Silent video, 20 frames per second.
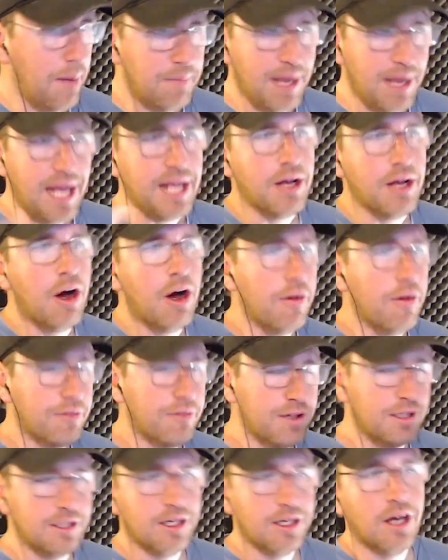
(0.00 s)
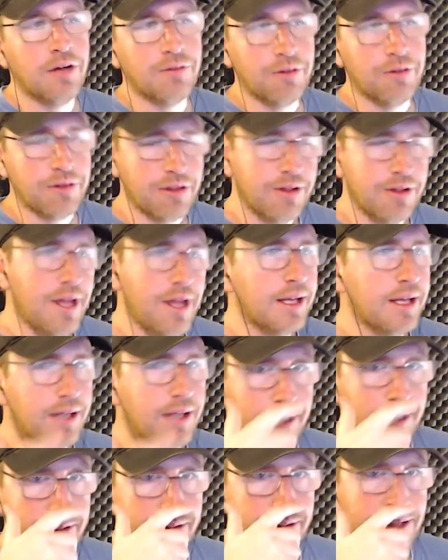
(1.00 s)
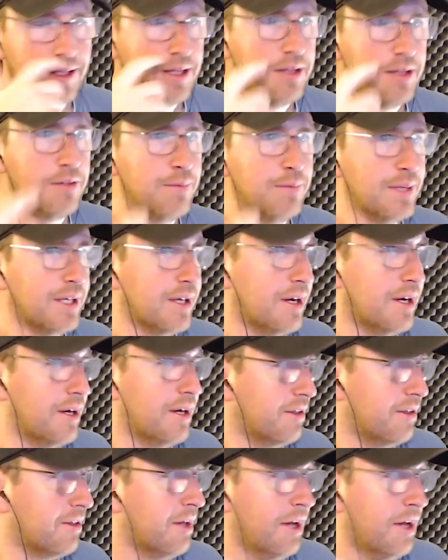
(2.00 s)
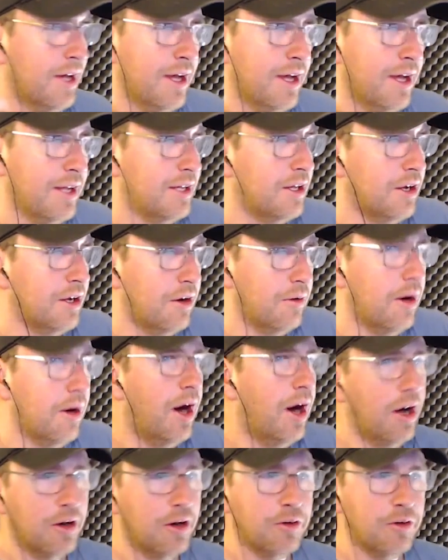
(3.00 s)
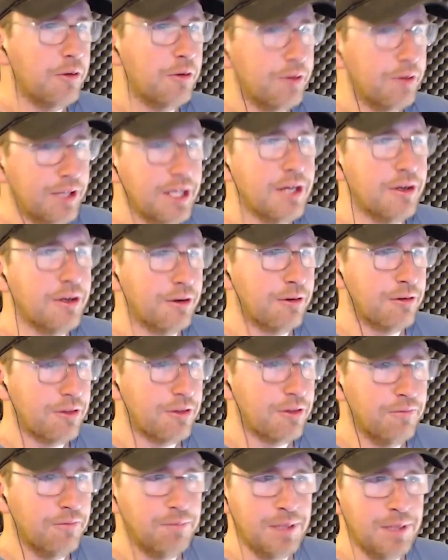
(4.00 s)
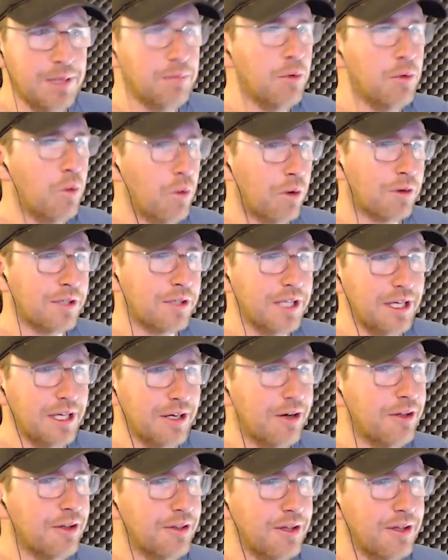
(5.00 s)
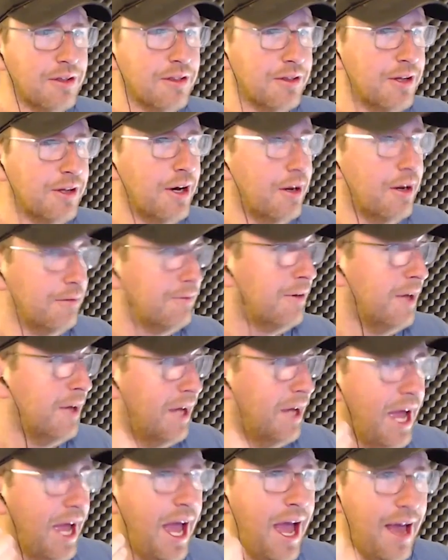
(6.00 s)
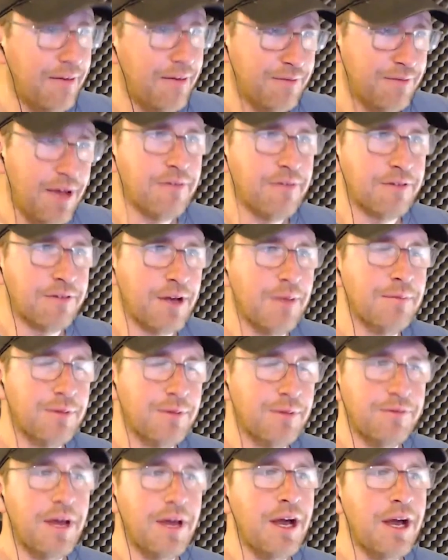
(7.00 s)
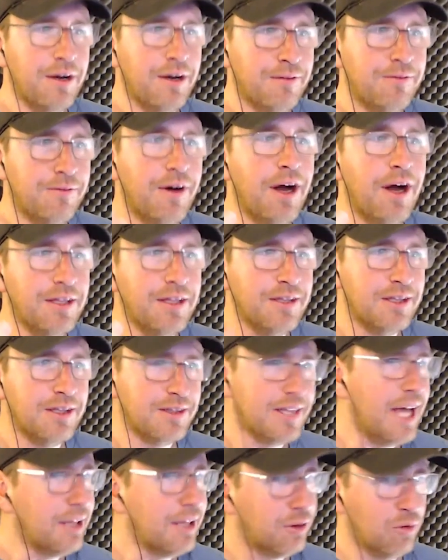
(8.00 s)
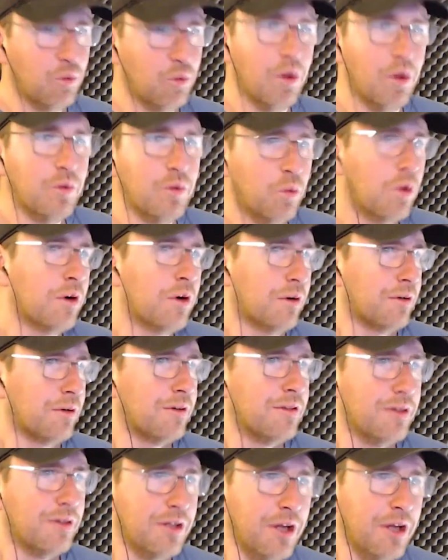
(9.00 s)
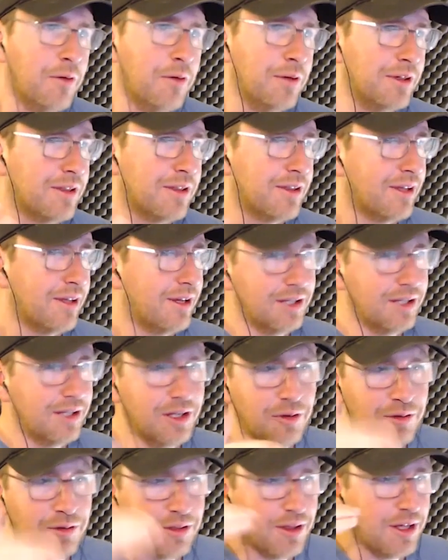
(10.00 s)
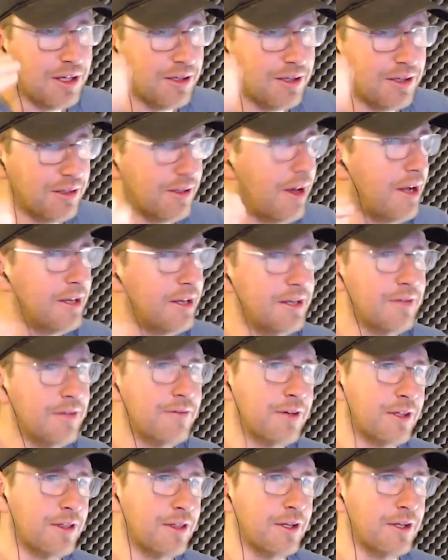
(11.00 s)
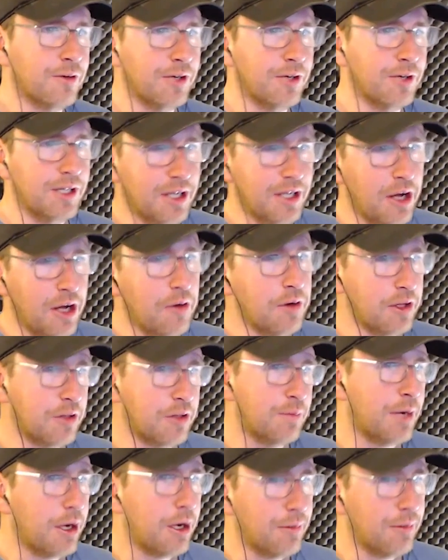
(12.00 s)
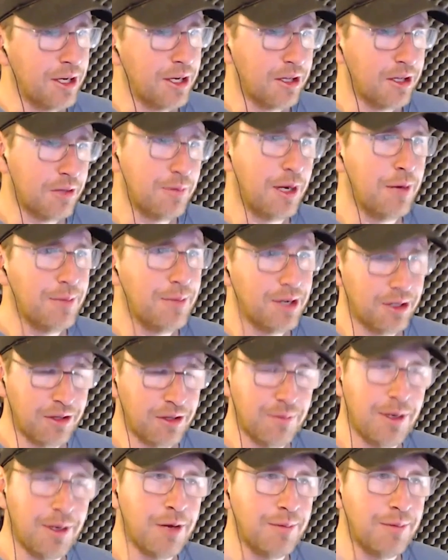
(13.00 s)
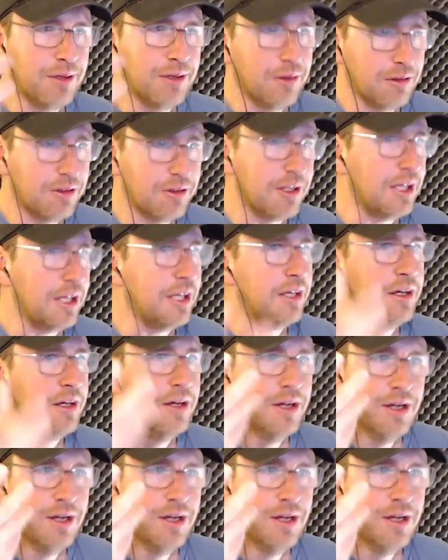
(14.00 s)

Payoffs and genres and that kind of thing is because you know a hundred years of people working on this stuff have have come to found, find that that's what works. You know, it's uh, you know it's like scientific theory. You know, experiment, experiment, experiment, and see